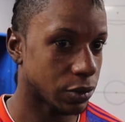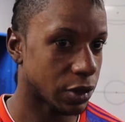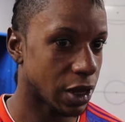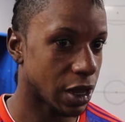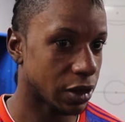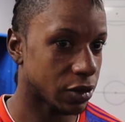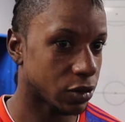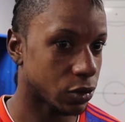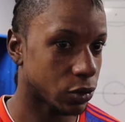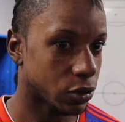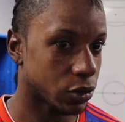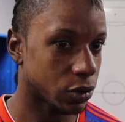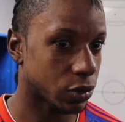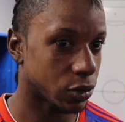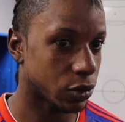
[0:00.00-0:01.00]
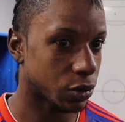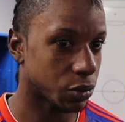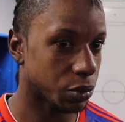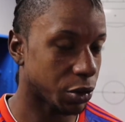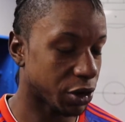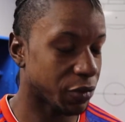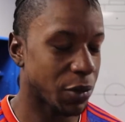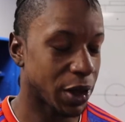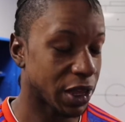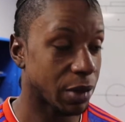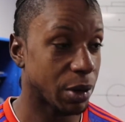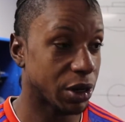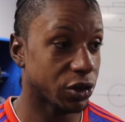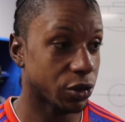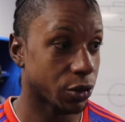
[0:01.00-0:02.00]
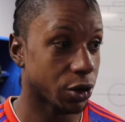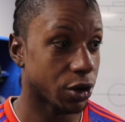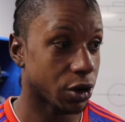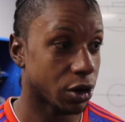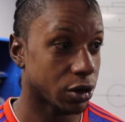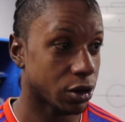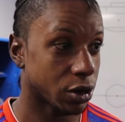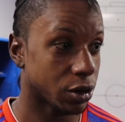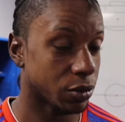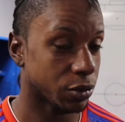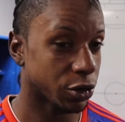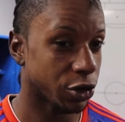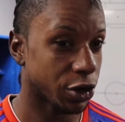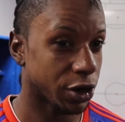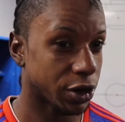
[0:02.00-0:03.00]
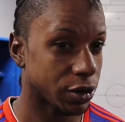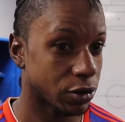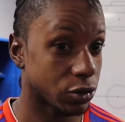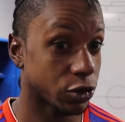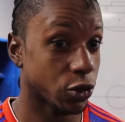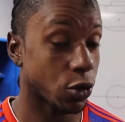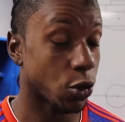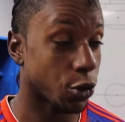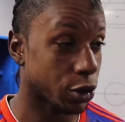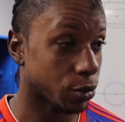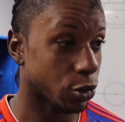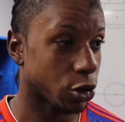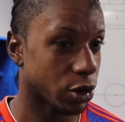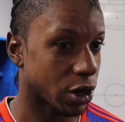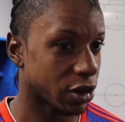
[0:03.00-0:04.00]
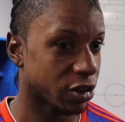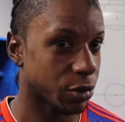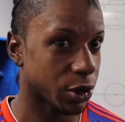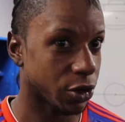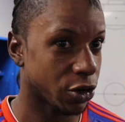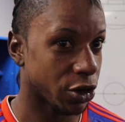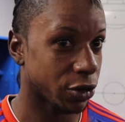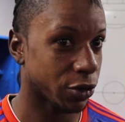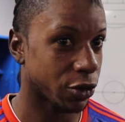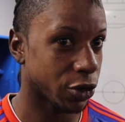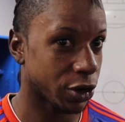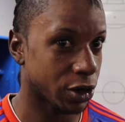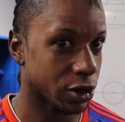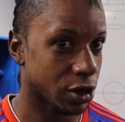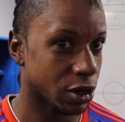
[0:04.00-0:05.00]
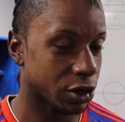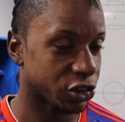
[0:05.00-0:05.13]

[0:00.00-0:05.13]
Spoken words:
that's part of my game I need to work on, scoring more, because I've been creating a lot